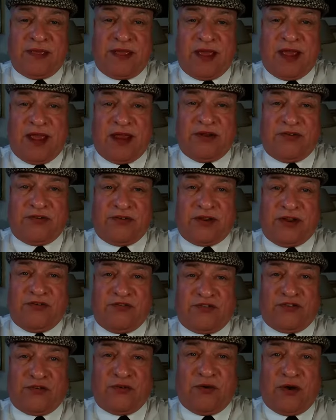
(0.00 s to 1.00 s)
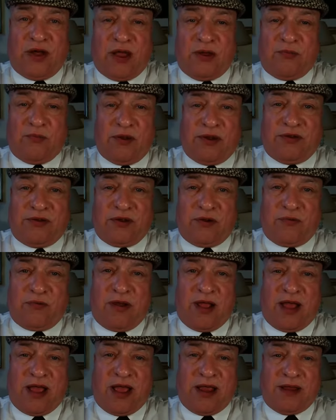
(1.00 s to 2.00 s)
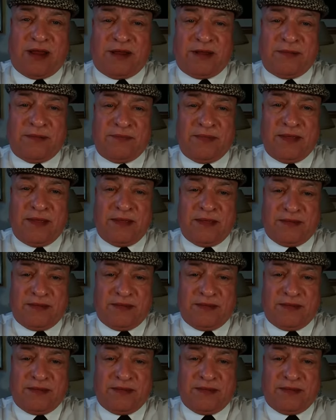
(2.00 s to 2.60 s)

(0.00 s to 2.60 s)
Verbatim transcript: And if so, I wonder why.